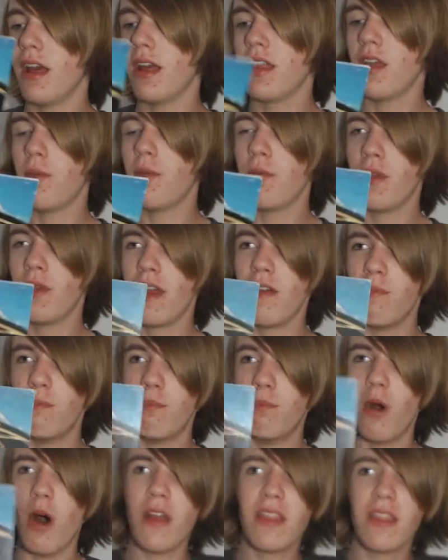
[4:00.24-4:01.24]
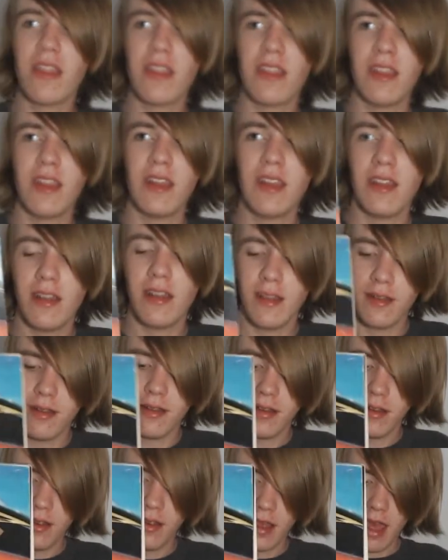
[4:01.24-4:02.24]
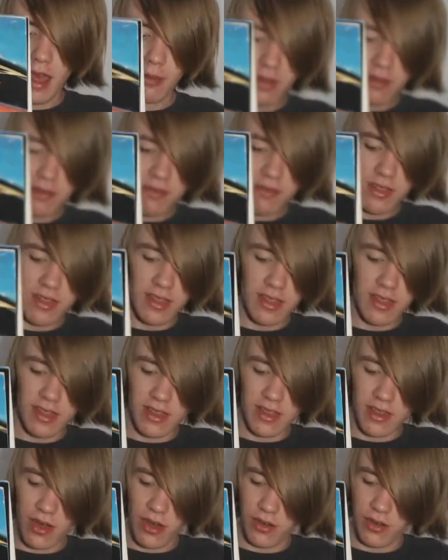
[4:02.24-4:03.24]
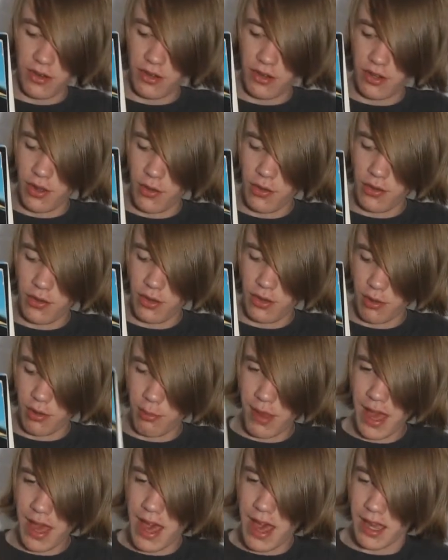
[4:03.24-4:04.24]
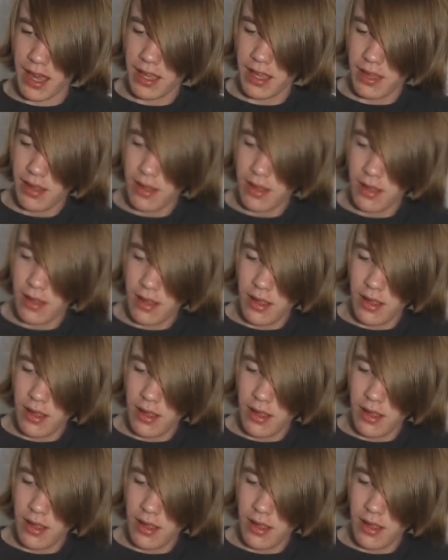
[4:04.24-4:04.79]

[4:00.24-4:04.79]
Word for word: Next up, we have Boston. I believe this is called "Don't Look Back."